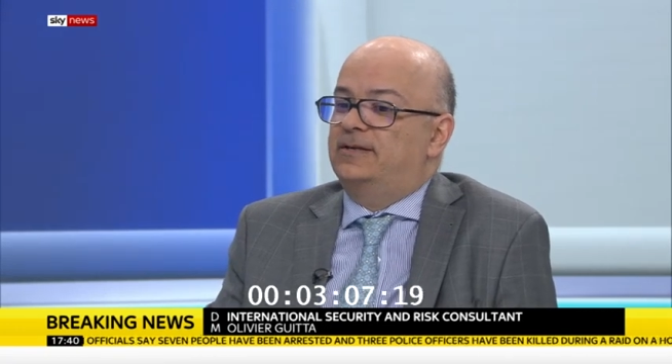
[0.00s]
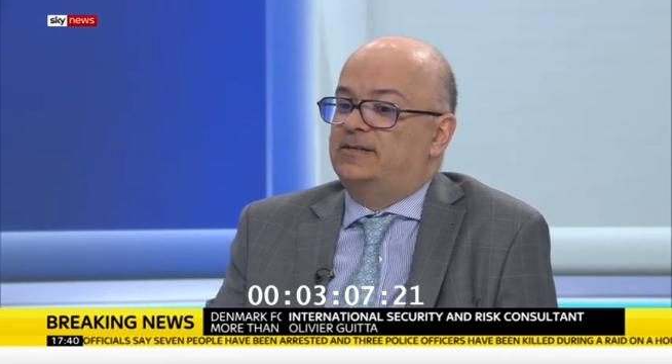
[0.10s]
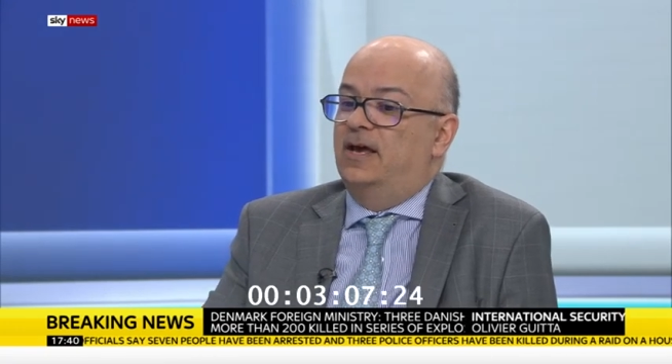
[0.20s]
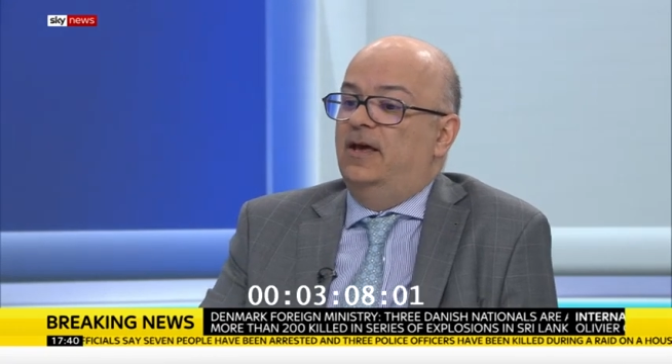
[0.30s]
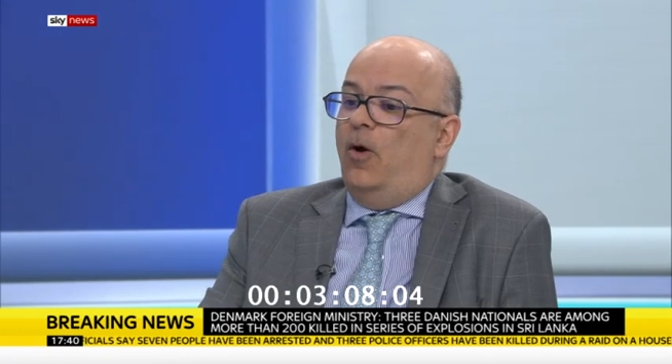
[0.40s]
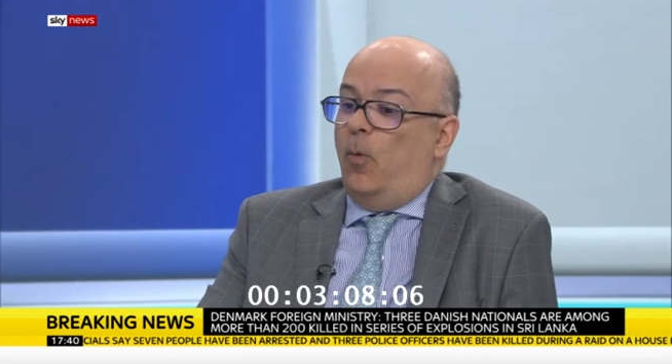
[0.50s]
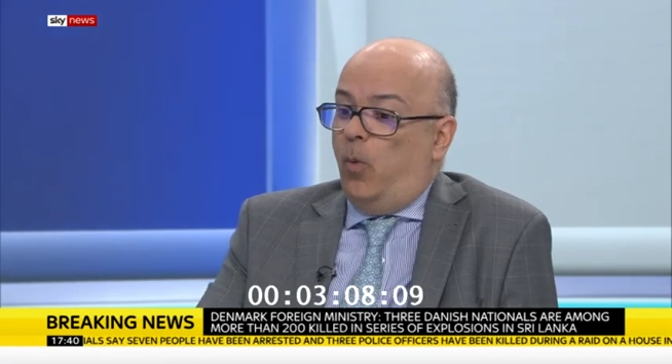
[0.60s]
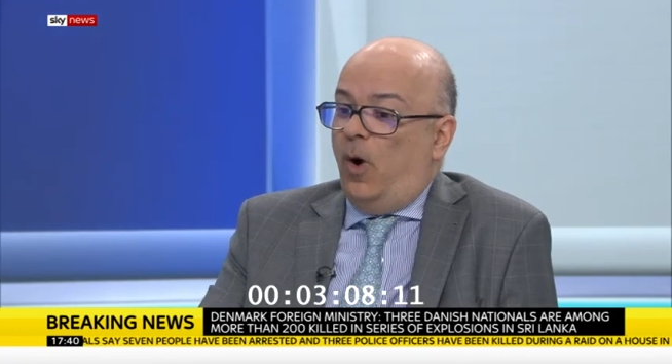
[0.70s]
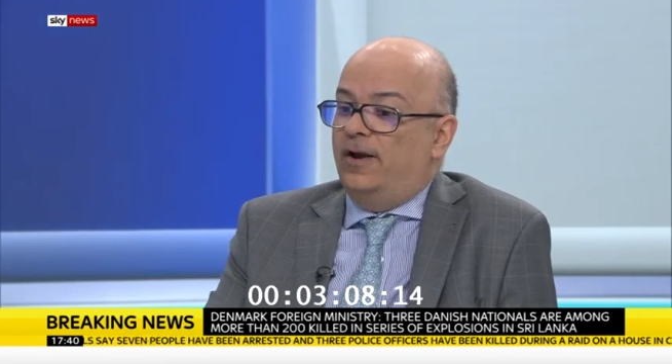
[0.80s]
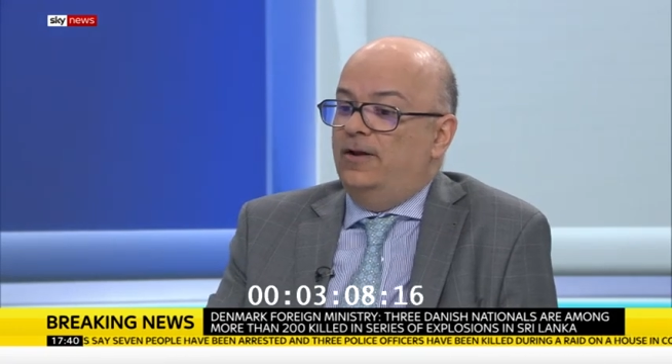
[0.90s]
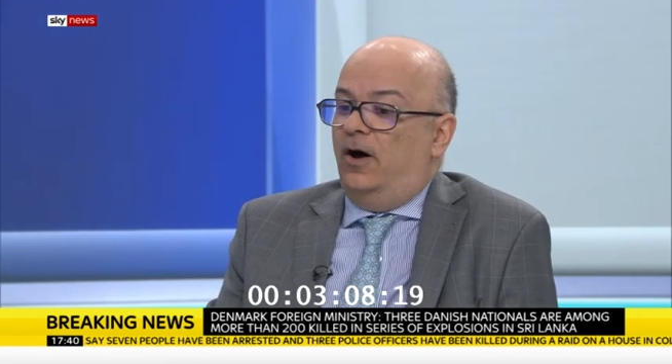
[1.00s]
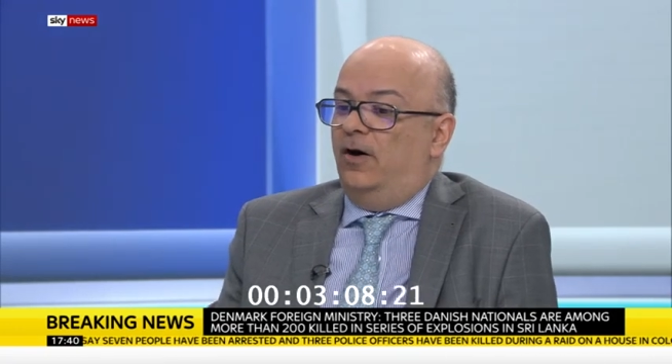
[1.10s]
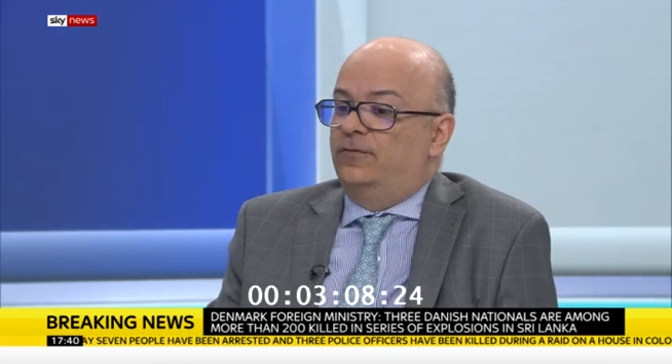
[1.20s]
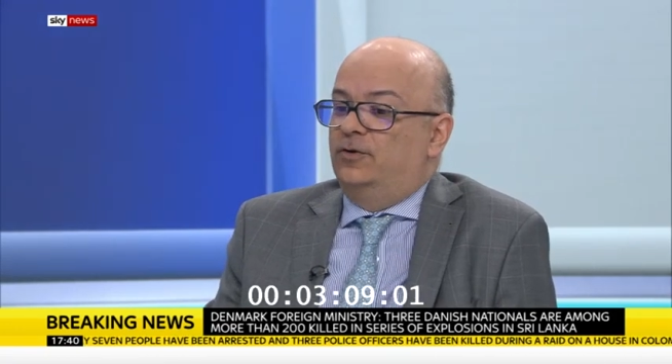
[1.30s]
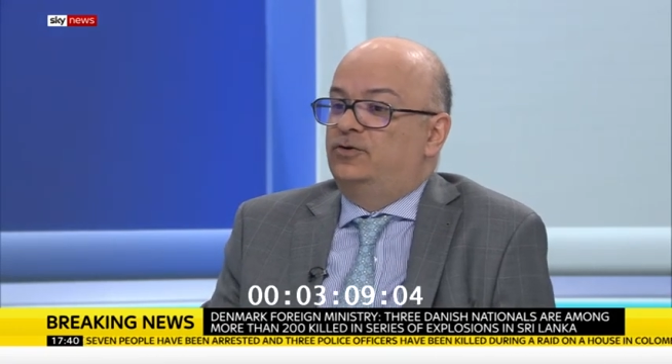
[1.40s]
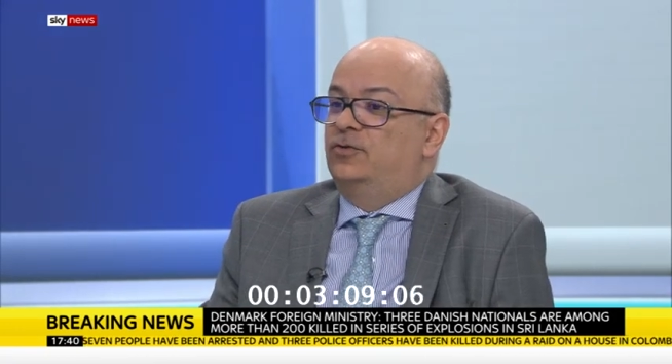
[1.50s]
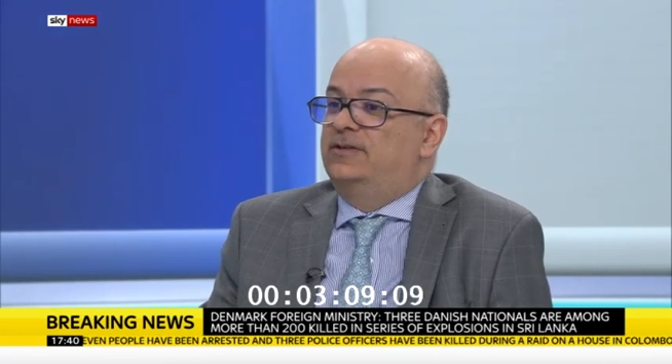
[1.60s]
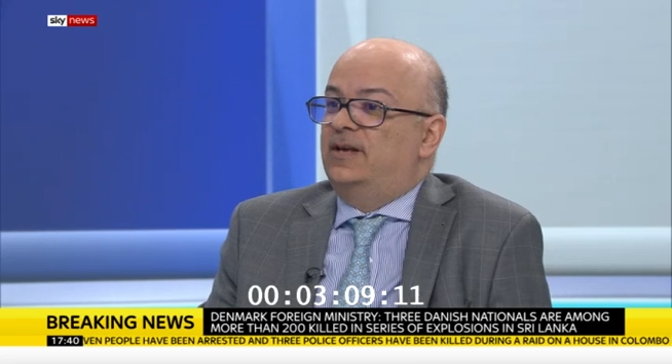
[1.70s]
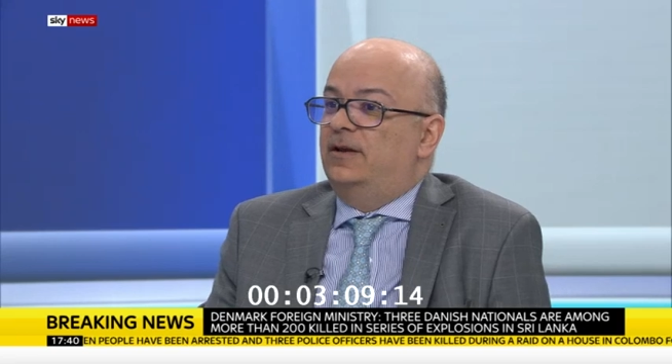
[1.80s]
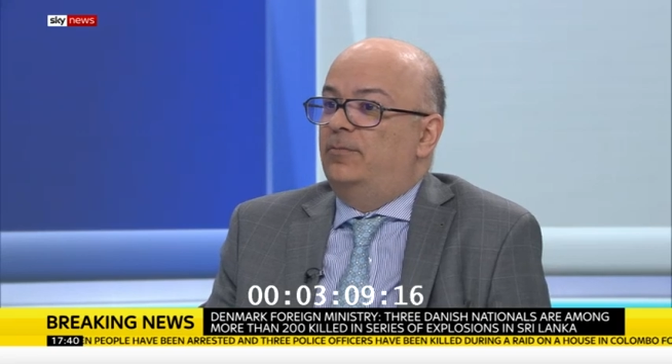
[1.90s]
Is one of the
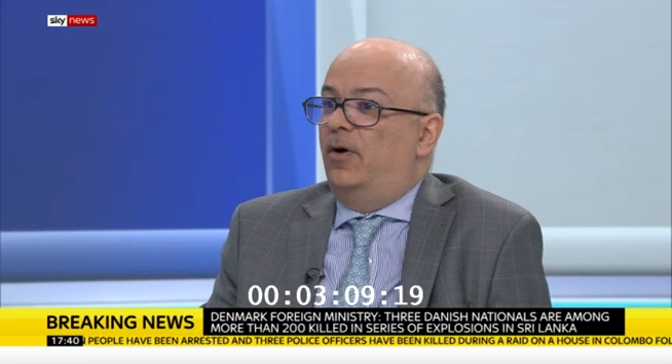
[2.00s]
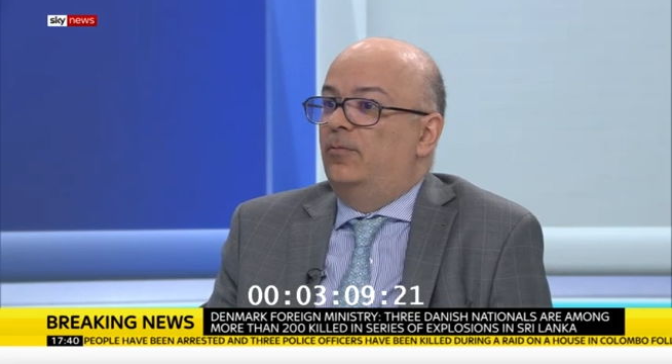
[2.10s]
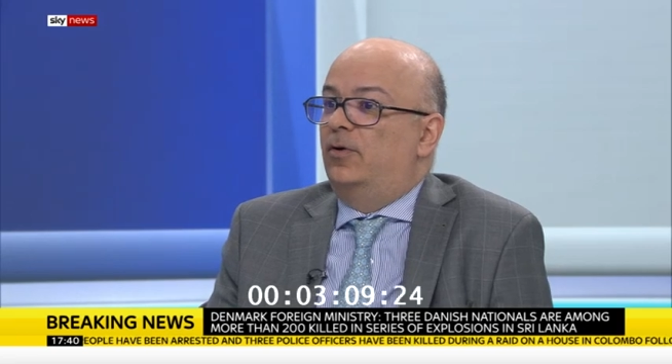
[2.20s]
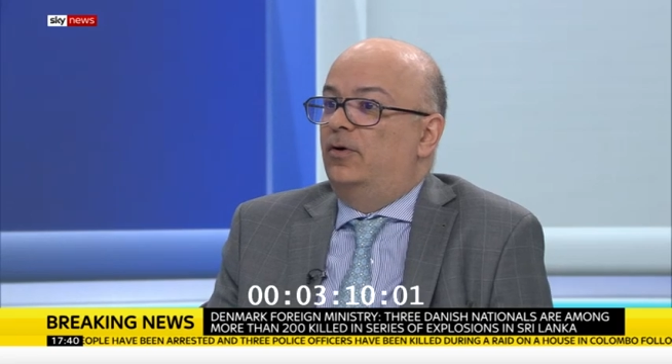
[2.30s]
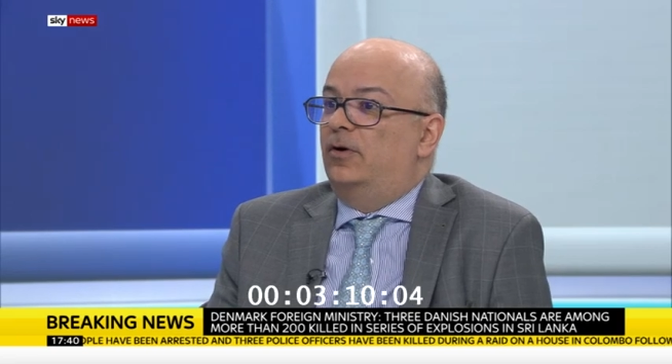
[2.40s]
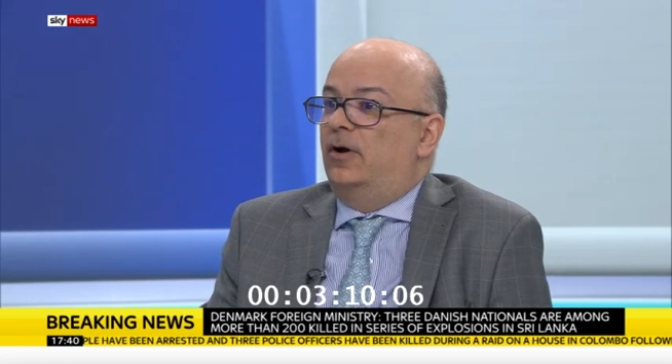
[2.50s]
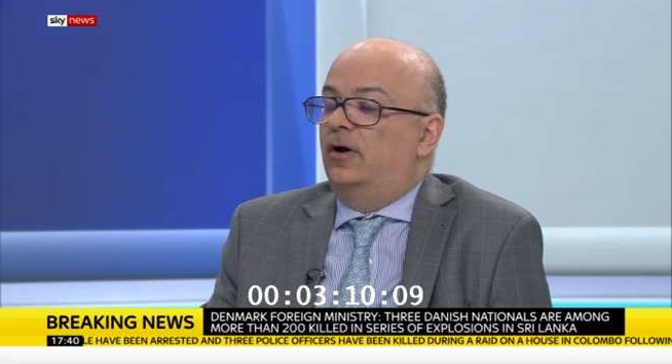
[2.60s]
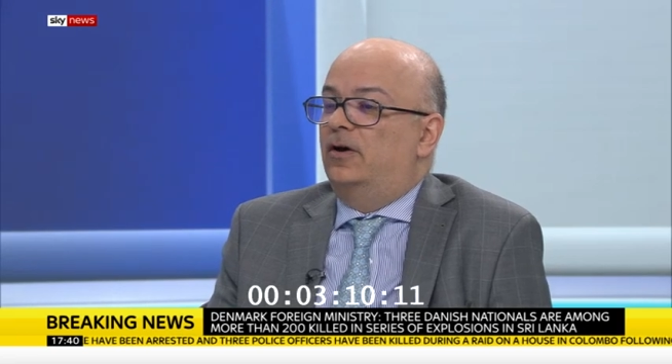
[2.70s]
suicide bomber